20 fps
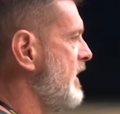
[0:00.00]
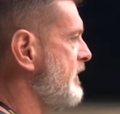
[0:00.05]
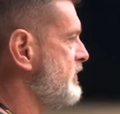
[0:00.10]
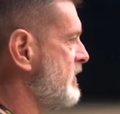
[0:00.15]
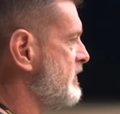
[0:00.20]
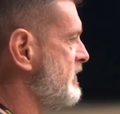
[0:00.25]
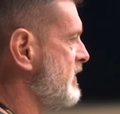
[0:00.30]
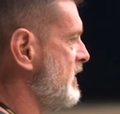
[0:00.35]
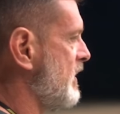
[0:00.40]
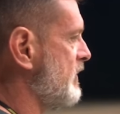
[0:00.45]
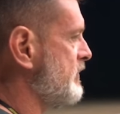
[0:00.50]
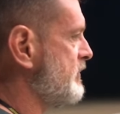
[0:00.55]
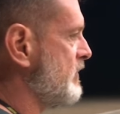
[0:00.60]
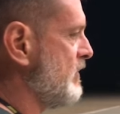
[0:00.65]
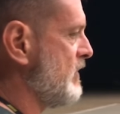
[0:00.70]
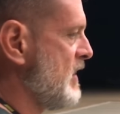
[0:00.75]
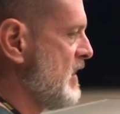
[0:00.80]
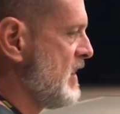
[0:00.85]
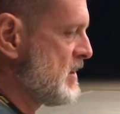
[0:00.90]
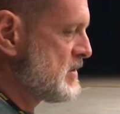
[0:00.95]
16
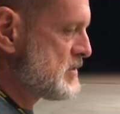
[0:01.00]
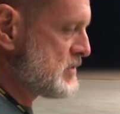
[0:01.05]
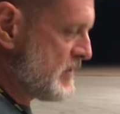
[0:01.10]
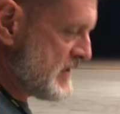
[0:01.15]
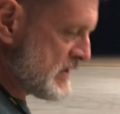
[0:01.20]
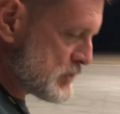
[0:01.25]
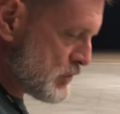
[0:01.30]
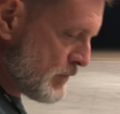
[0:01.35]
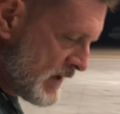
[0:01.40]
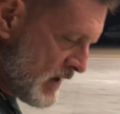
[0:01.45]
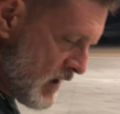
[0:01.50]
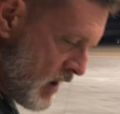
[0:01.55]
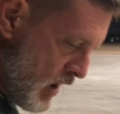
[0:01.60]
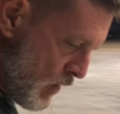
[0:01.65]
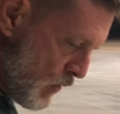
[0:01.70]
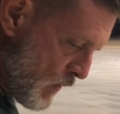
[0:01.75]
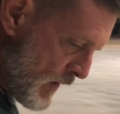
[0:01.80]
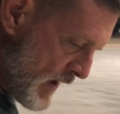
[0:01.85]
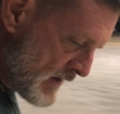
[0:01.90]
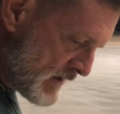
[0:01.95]
also. So this will be
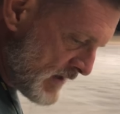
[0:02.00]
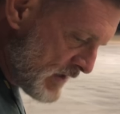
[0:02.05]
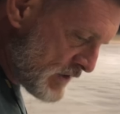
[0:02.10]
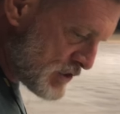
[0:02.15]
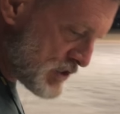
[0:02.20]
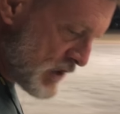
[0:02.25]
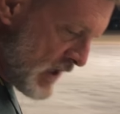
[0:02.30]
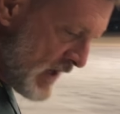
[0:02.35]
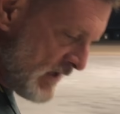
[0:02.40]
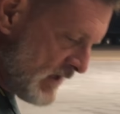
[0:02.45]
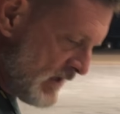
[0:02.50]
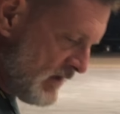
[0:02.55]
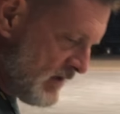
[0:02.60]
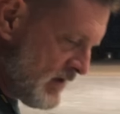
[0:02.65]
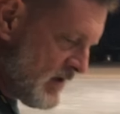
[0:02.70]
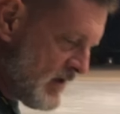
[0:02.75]
all wet and shiny